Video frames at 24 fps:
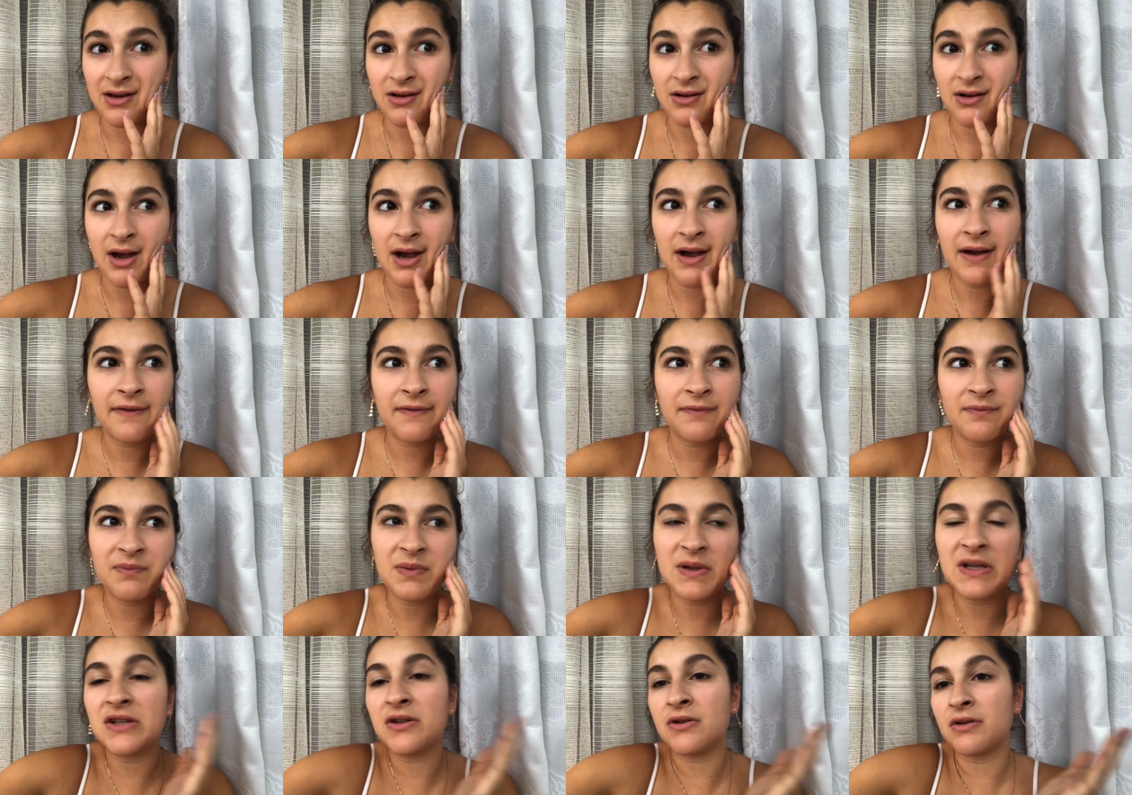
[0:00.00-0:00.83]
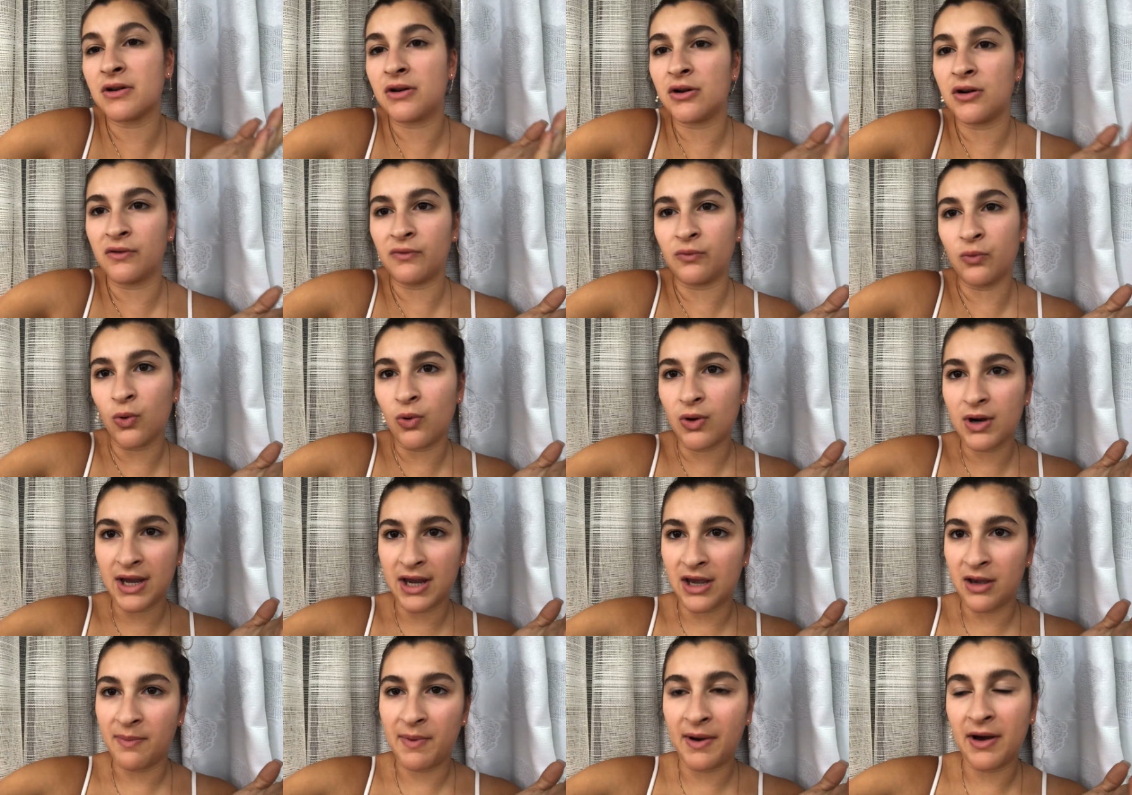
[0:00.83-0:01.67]
I've been doing a lot of
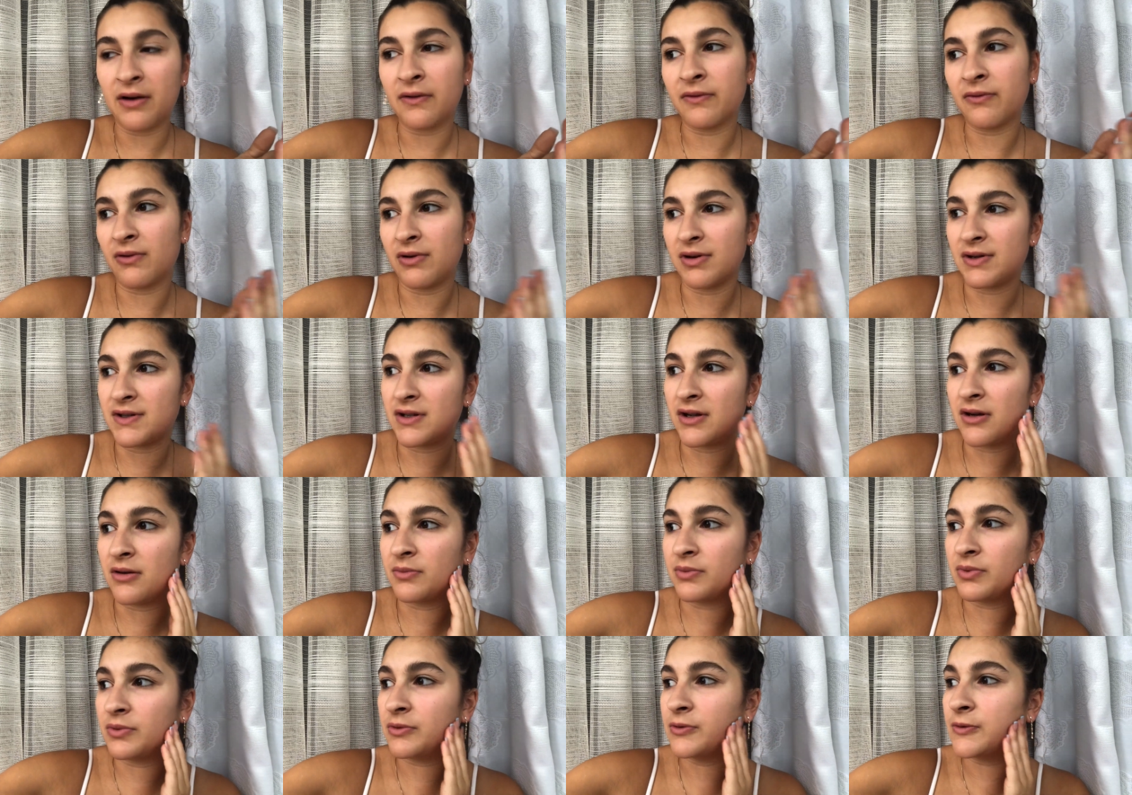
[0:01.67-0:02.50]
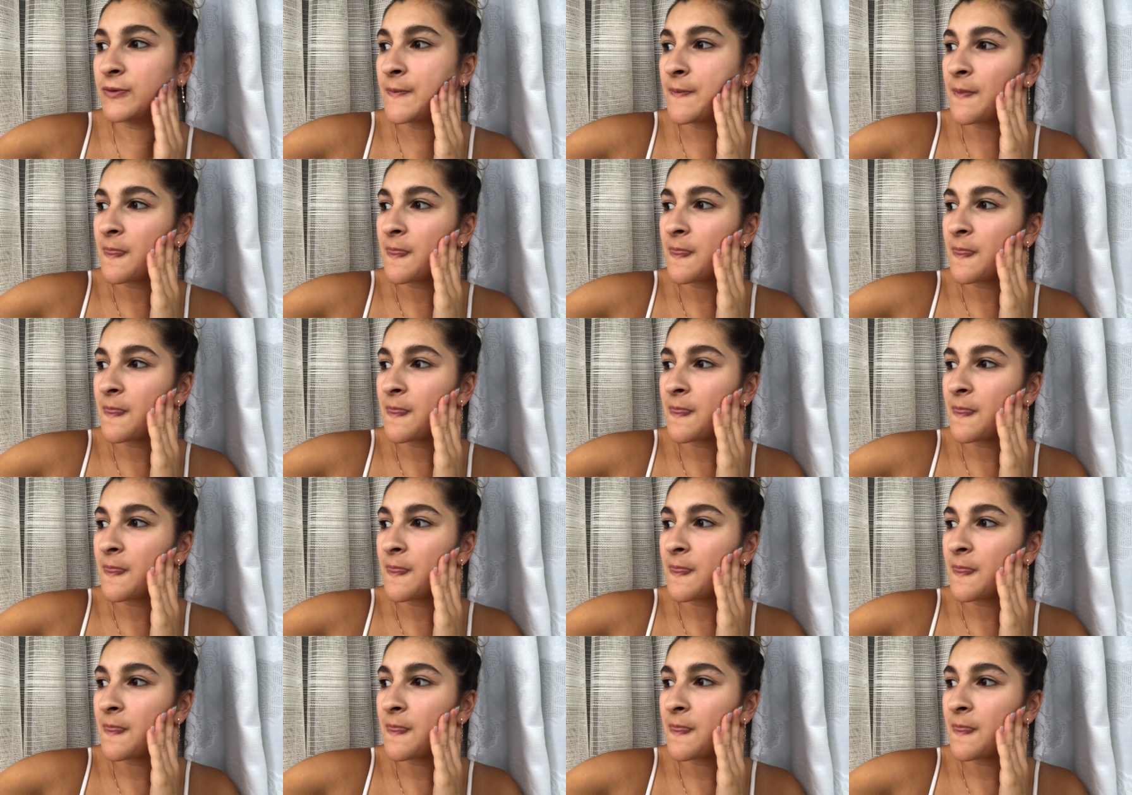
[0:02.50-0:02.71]
walking about, for example,